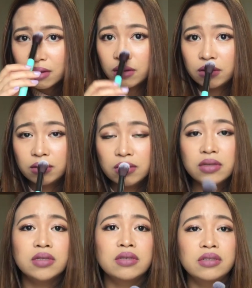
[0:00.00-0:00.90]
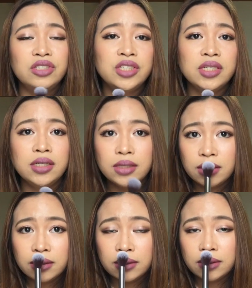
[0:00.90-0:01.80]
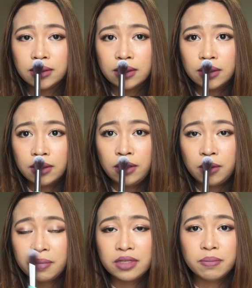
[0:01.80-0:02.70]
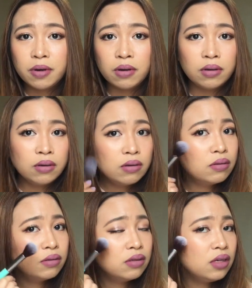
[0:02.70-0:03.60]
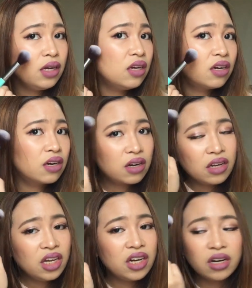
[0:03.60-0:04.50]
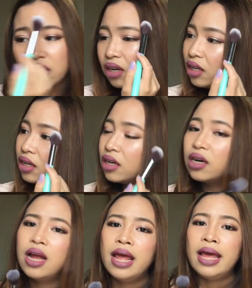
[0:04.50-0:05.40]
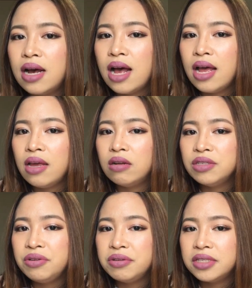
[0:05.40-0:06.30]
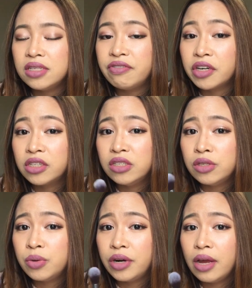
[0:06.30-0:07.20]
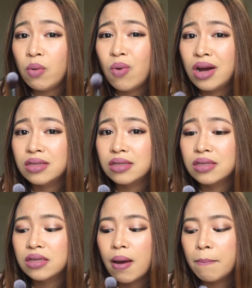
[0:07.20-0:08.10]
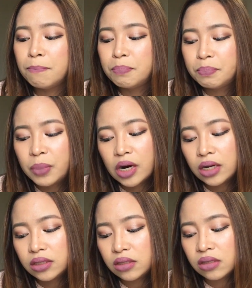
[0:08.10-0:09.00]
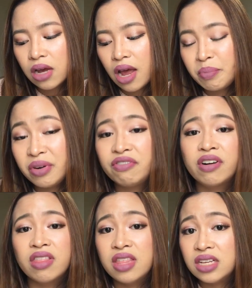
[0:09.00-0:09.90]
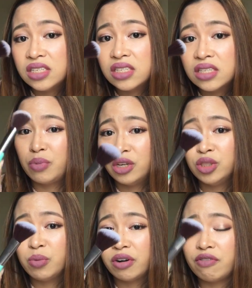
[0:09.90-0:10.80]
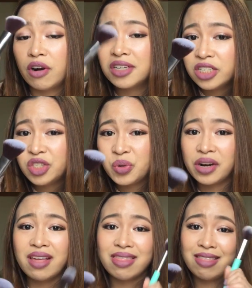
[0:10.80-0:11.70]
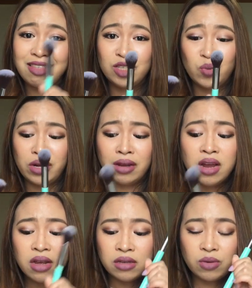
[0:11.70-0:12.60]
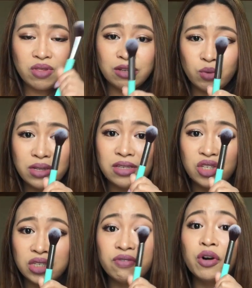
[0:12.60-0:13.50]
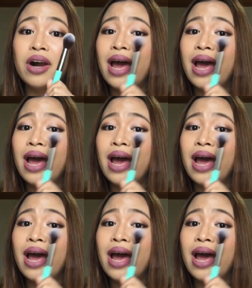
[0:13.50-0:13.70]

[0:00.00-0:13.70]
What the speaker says: nose, chin, cupid's bow, here, here, here. I also use this for contouring once, but I prefer this brush more for contouring than this one. So this one is just for